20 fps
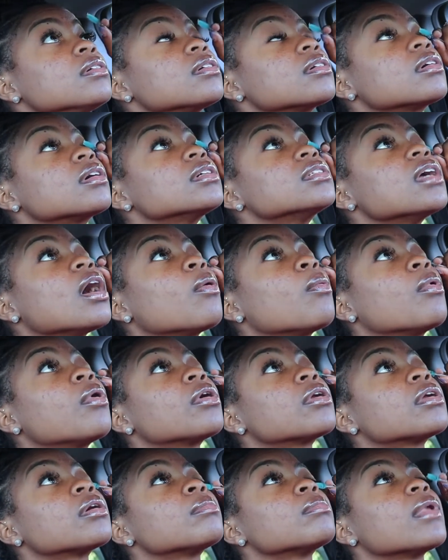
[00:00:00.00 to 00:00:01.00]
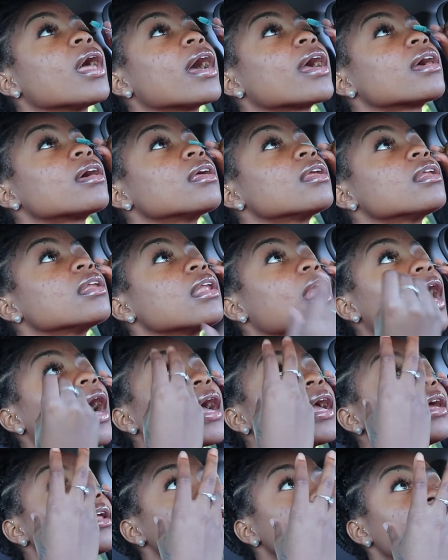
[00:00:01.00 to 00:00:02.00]
because I want them like
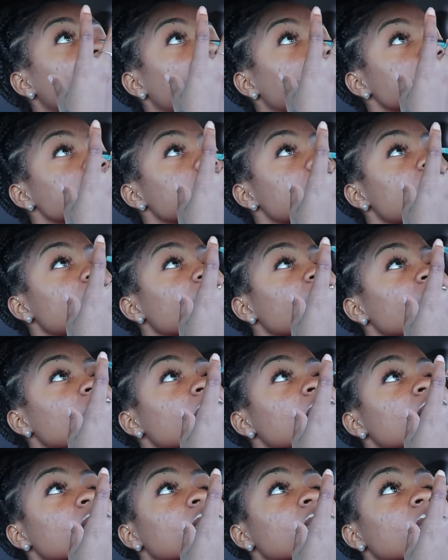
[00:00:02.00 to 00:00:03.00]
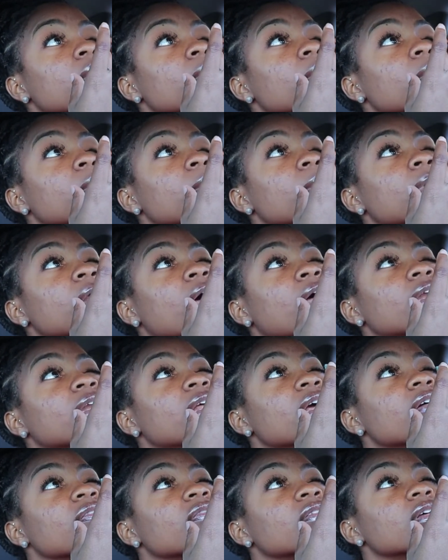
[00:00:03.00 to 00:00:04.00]
light, not as heavy, but I
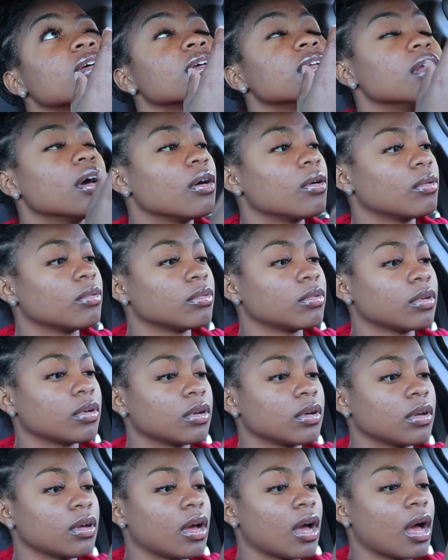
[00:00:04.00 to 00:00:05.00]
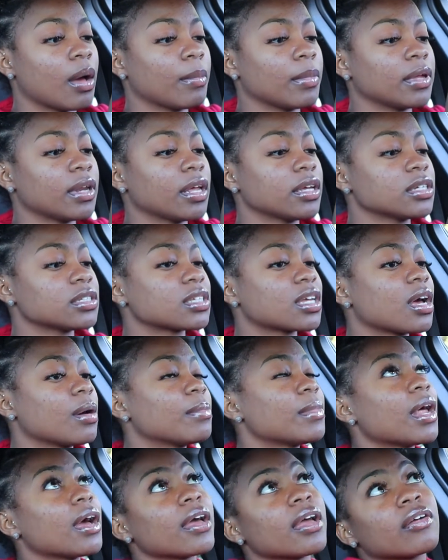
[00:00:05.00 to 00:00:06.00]
definitely don't, I mean, they just
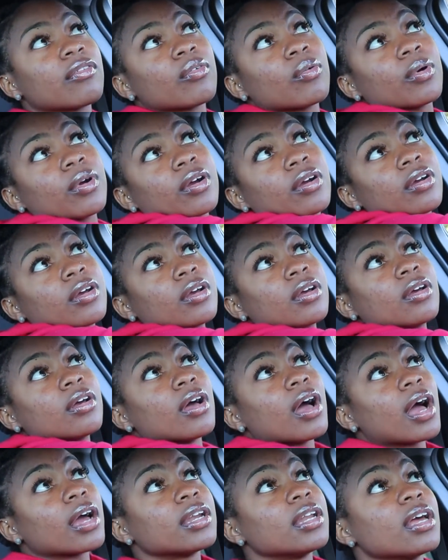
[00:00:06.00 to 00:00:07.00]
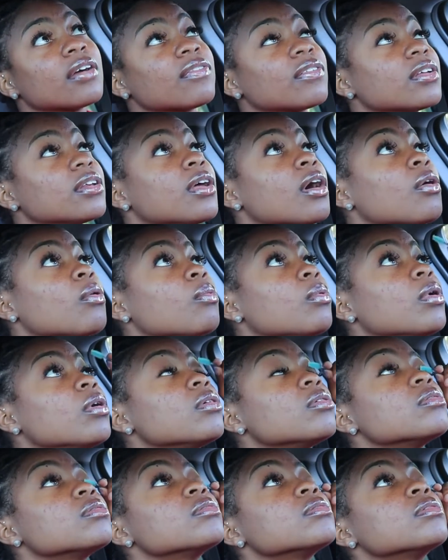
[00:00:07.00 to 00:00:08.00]
coming out everywhere. I definitely don't
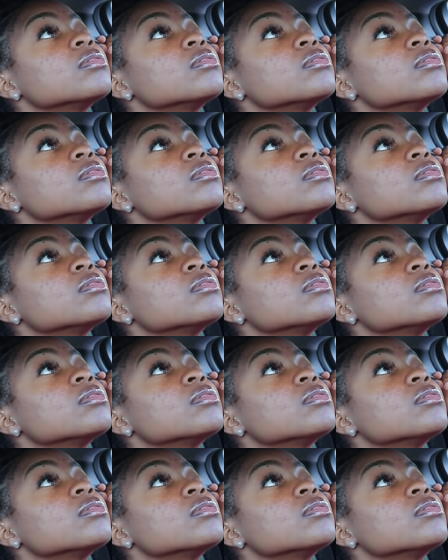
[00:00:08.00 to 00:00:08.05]
want